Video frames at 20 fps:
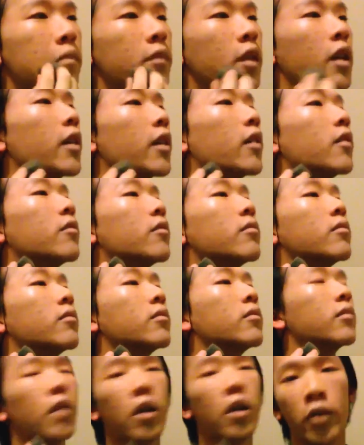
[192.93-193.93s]
Okay.
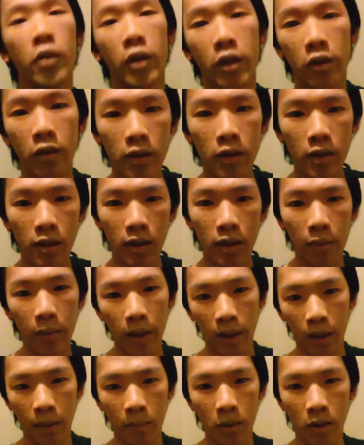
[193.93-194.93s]
Oh, and you can see
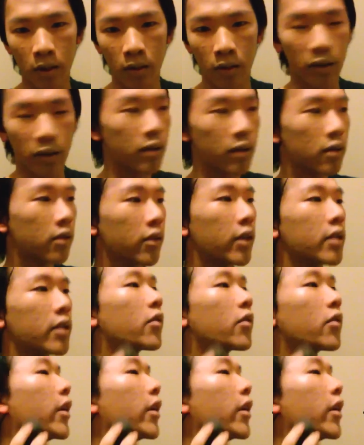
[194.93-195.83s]
that my lips are gone, so that's